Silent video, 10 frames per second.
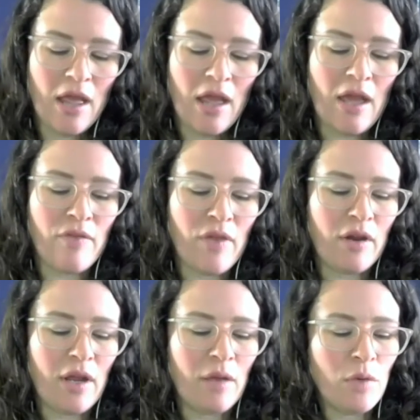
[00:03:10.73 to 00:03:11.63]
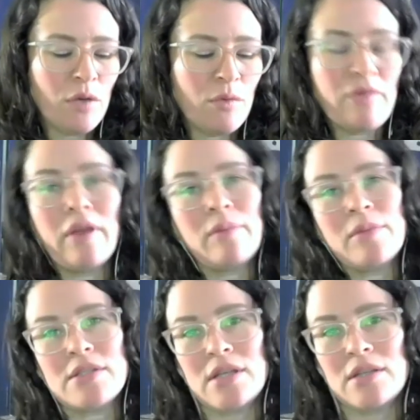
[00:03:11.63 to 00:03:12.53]
and there I work with
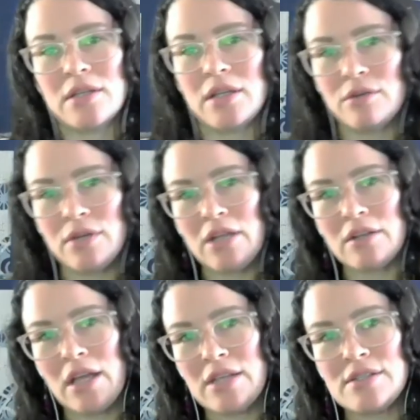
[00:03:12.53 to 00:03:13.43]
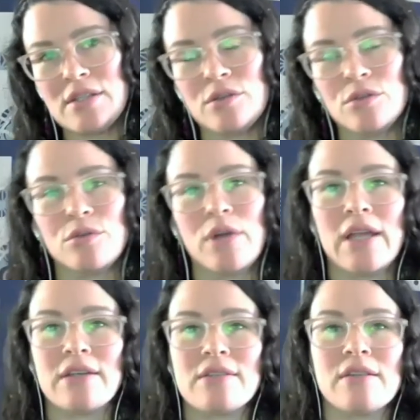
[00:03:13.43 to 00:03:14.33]
families in the neonatal ICU
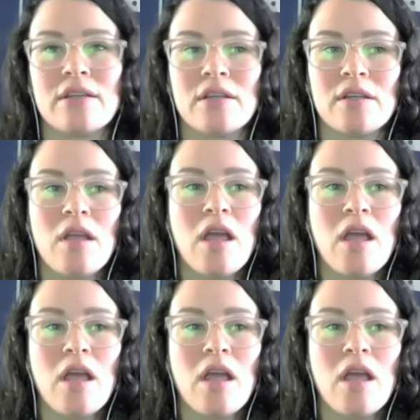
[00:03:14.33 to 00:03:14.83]
and the